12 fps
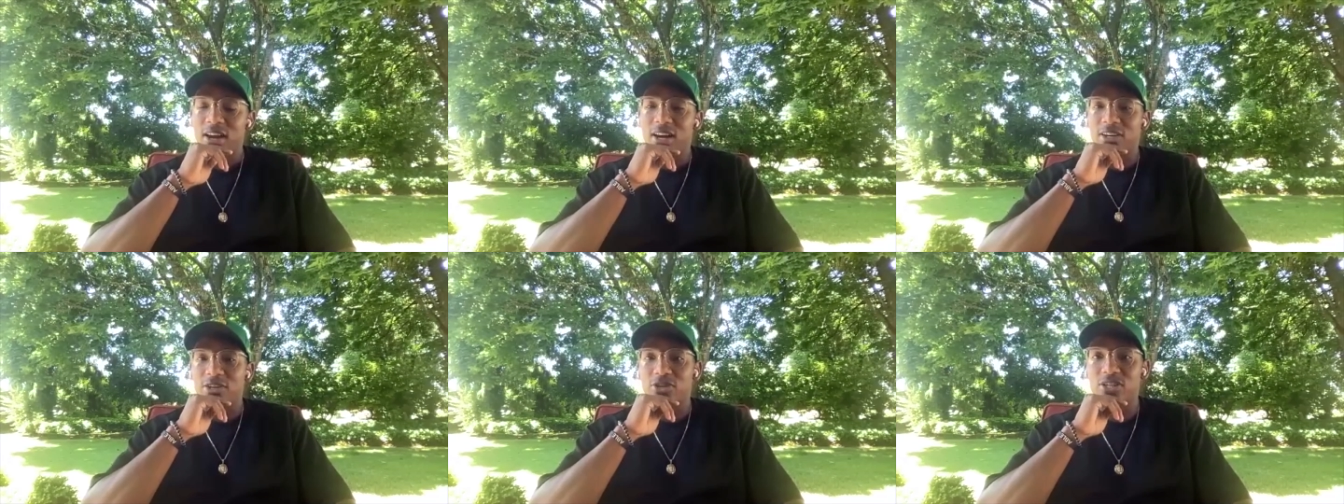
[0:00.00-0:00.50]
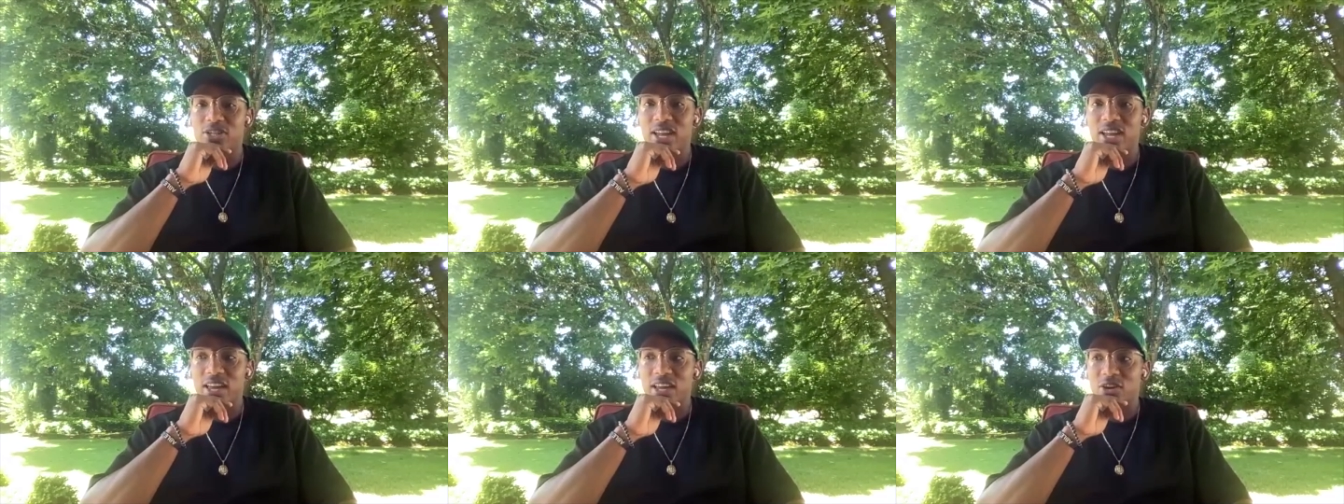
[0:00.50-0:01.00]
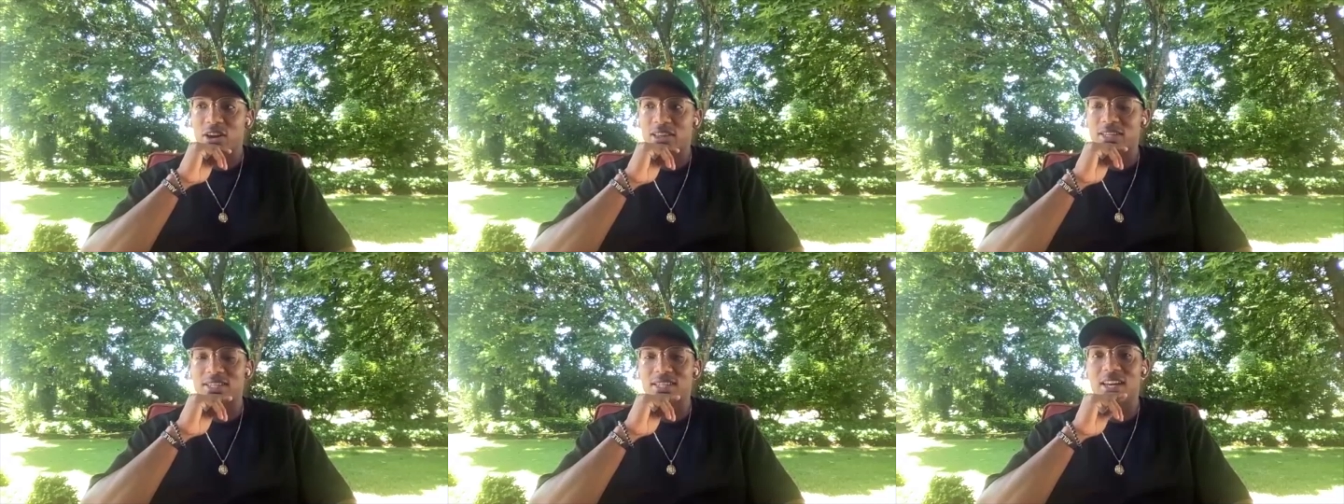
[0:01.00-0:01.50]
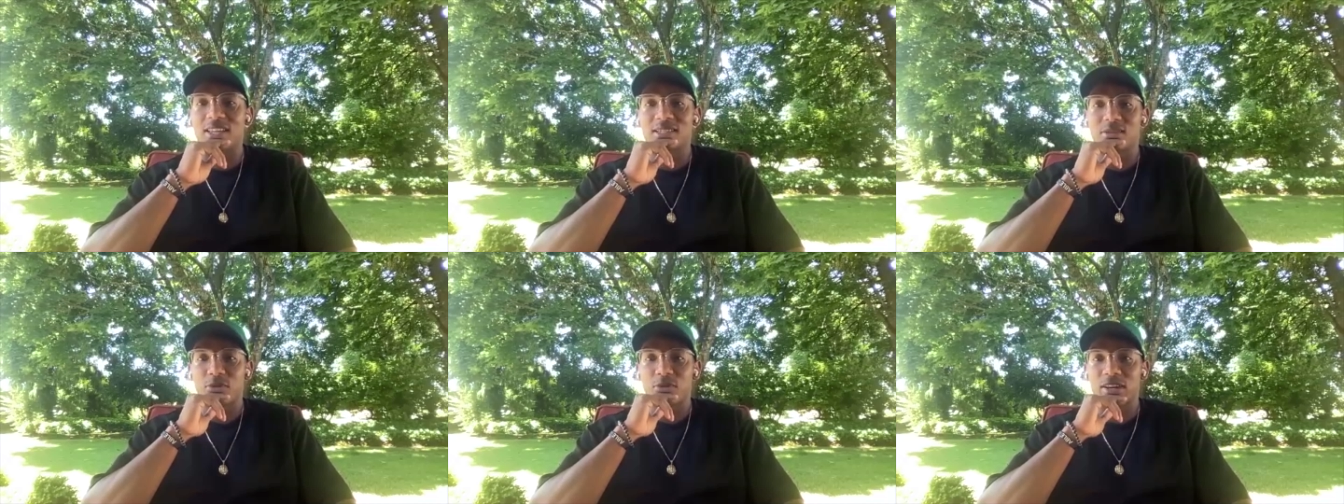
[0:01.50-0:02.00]
understand, or at least gain
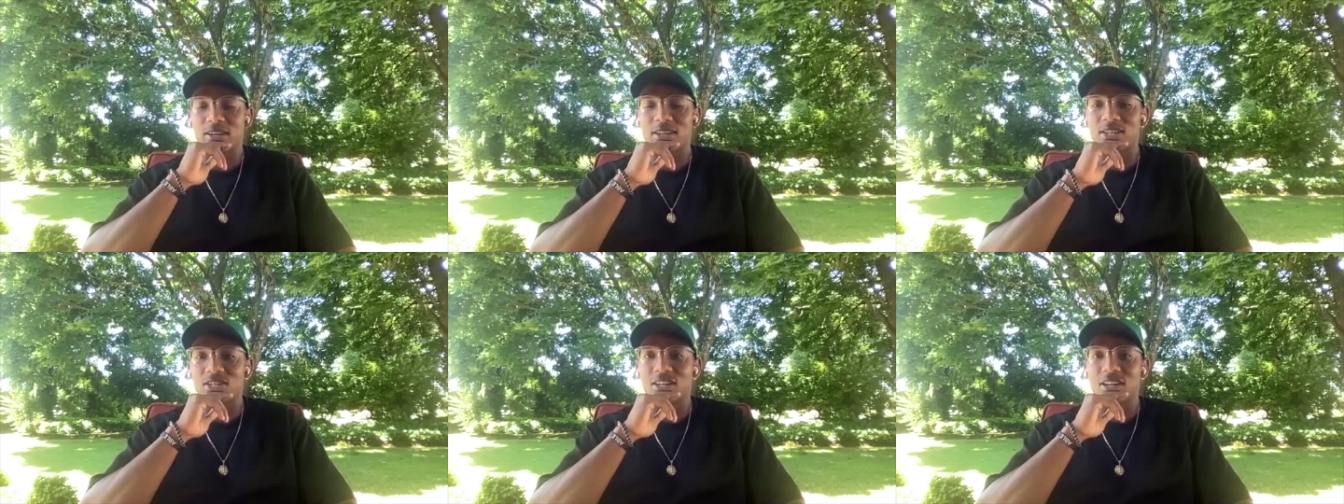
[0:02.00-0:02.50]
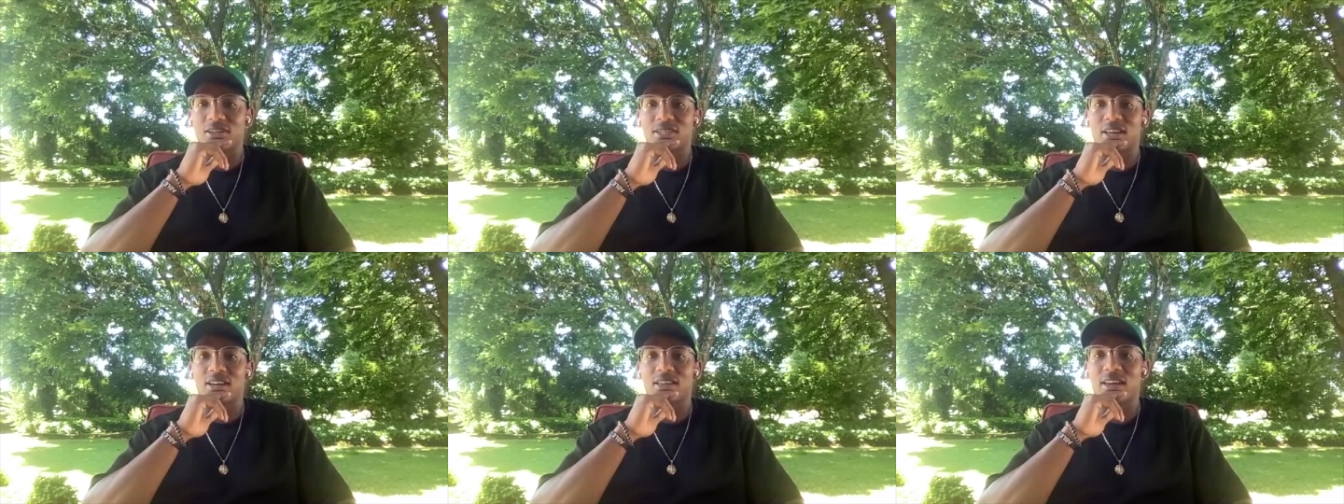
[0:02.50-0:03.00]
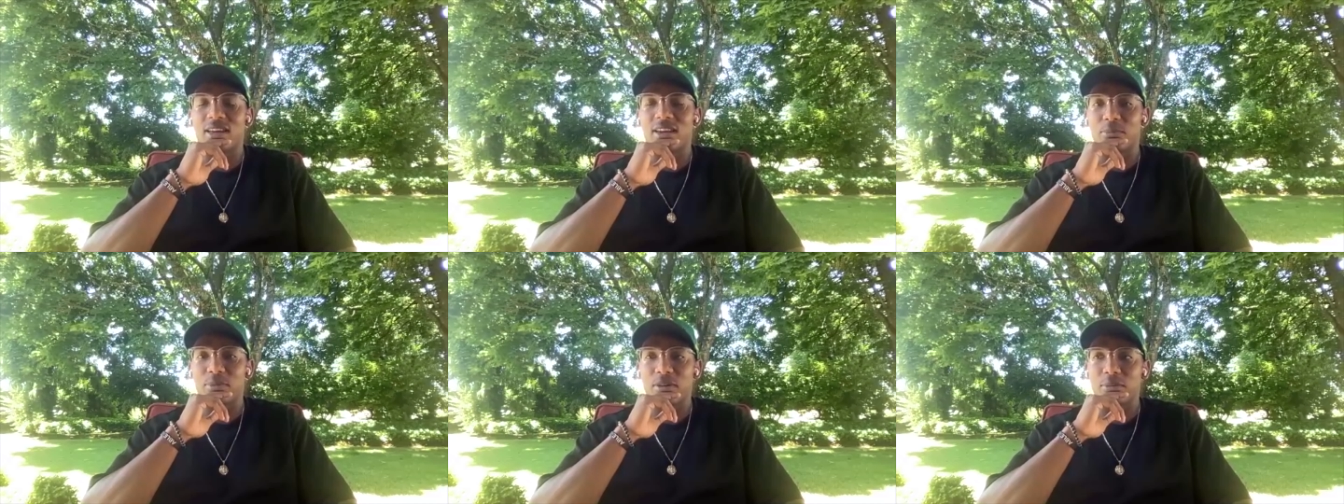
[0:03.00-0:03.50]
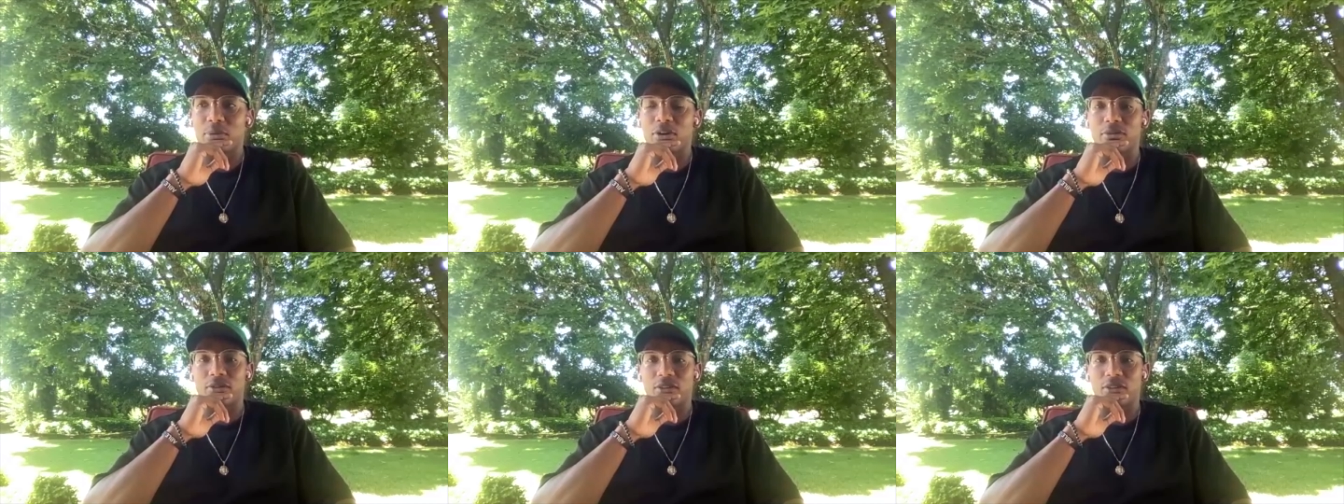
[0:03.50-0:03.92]
some recognition outside of that, and being part of